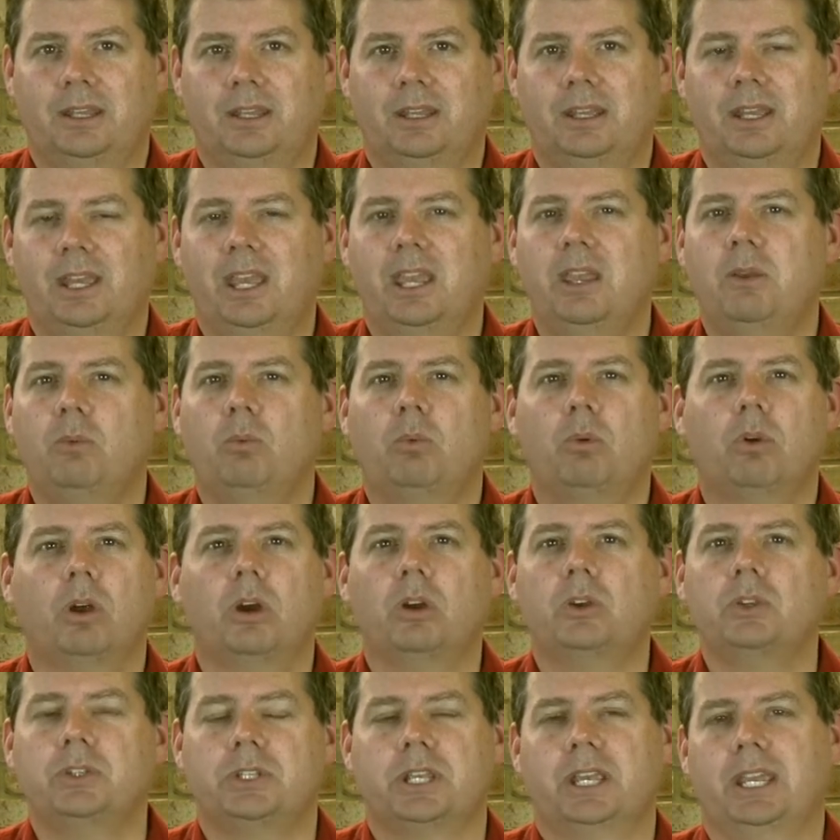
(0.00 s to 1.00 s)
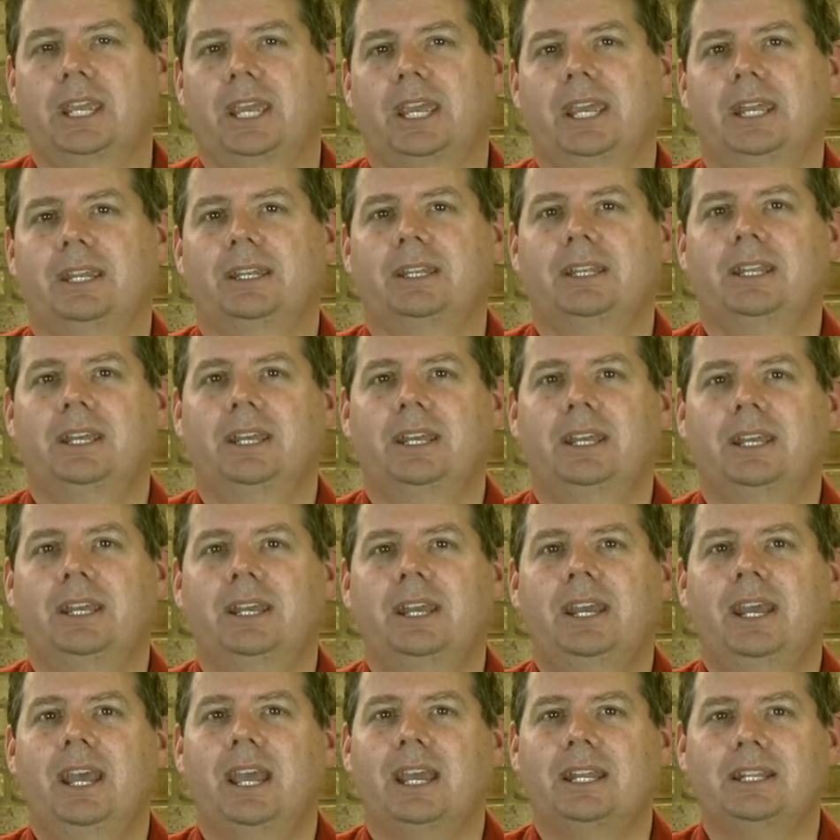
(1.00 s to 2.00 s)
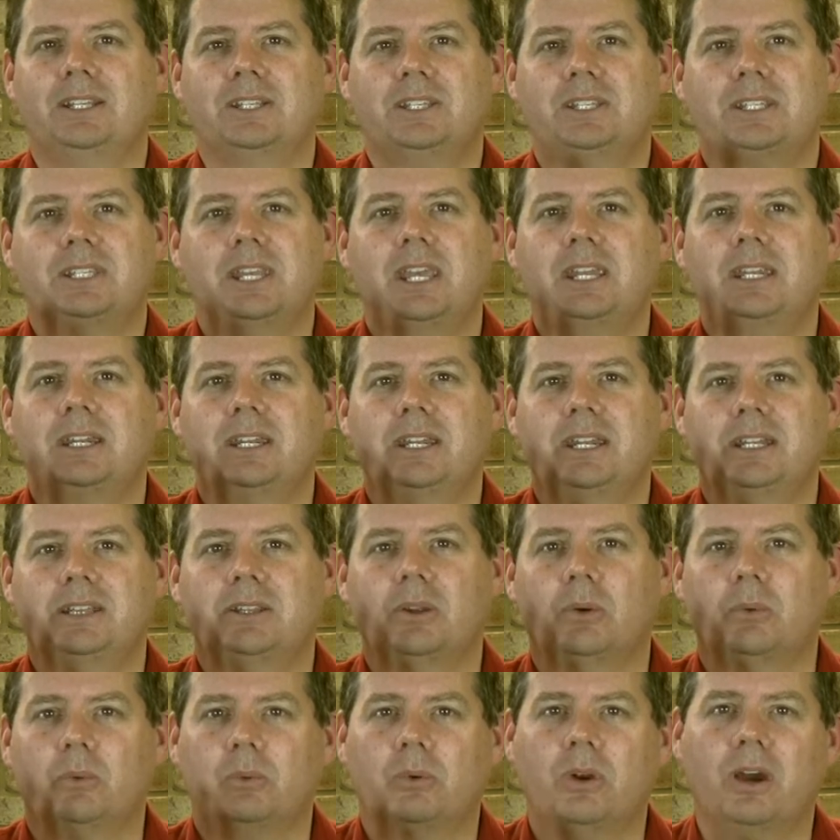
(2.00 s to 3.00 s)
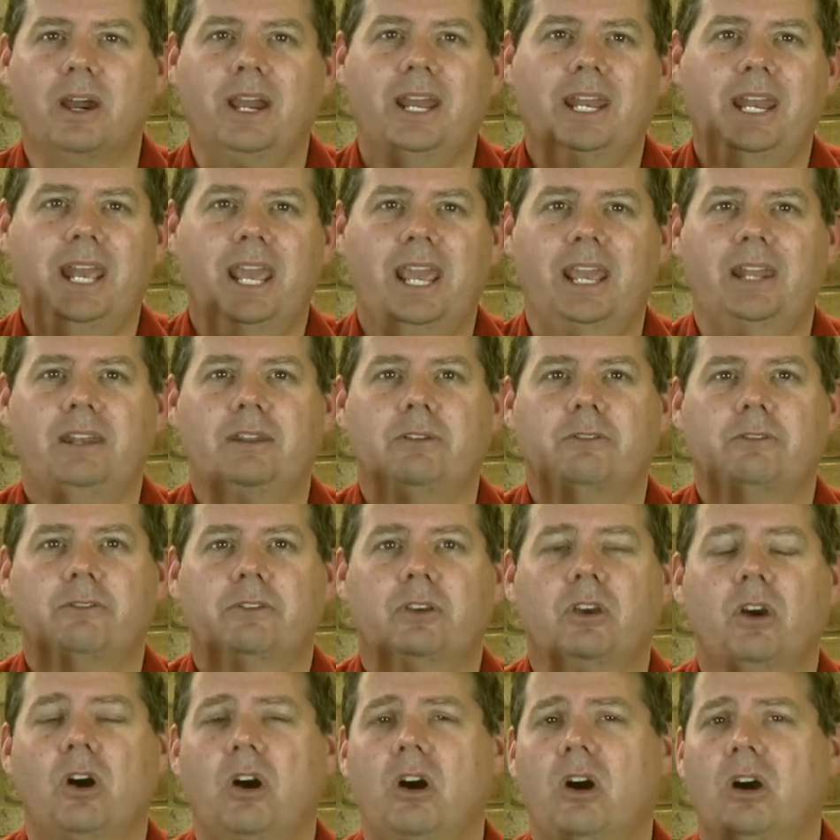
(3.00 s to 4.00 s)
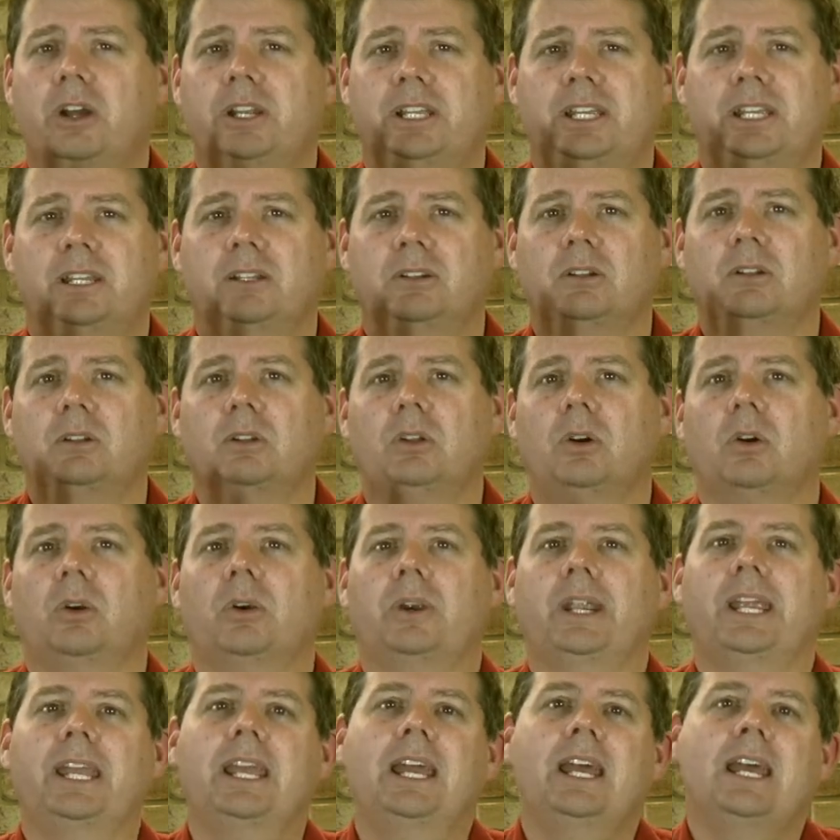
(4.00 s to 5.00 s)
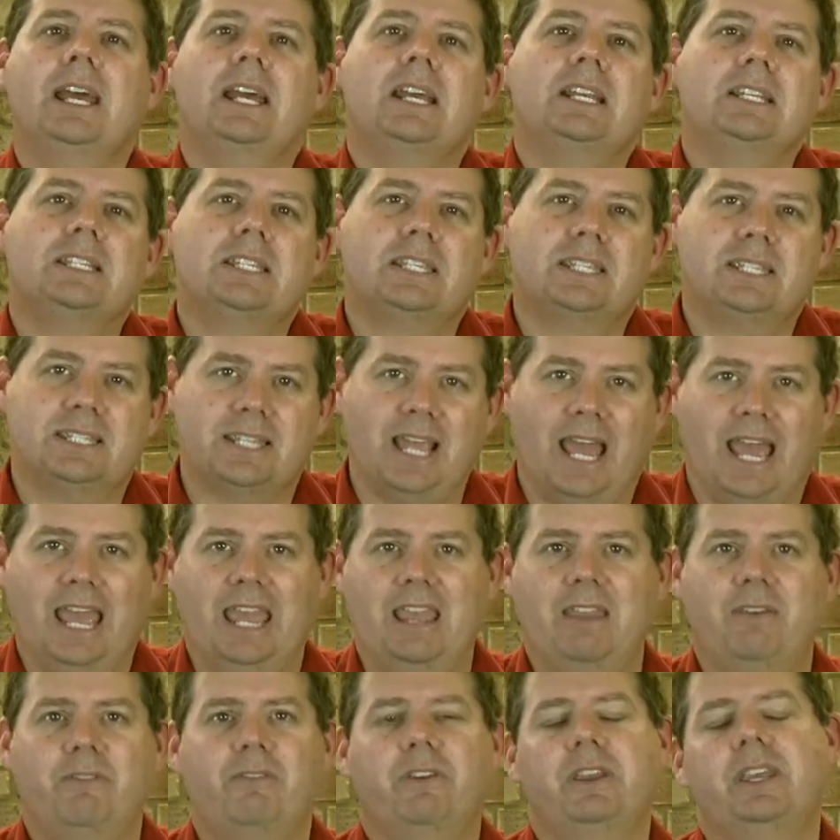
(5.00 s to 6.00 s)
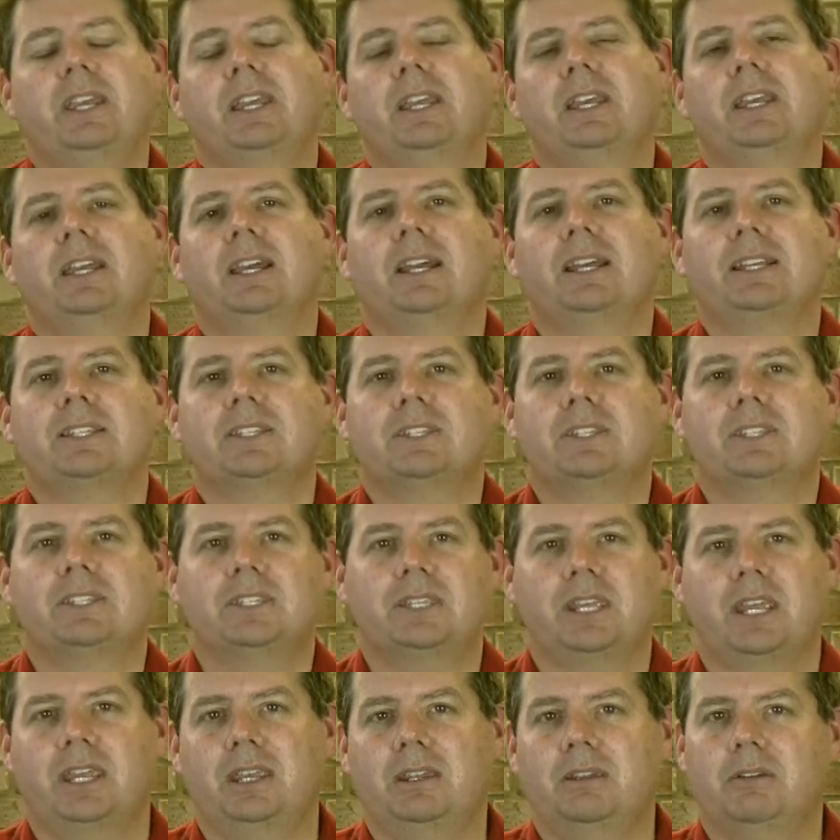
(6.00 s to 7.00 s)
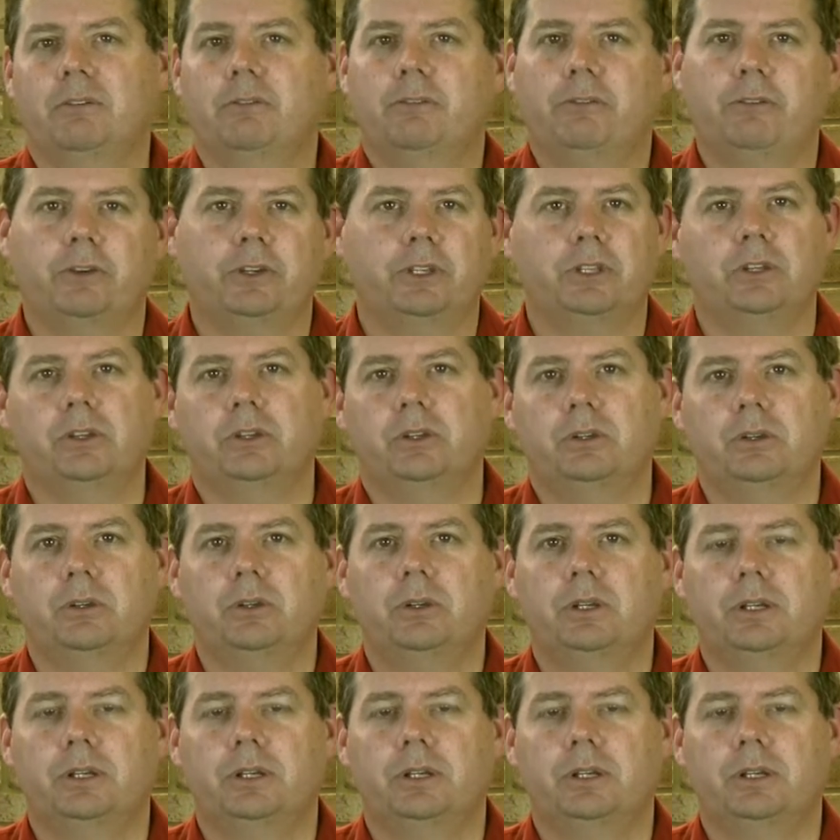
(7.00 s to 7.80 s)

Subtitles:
He rose again and is seated at the right hand of God in glory, saving a seat for you.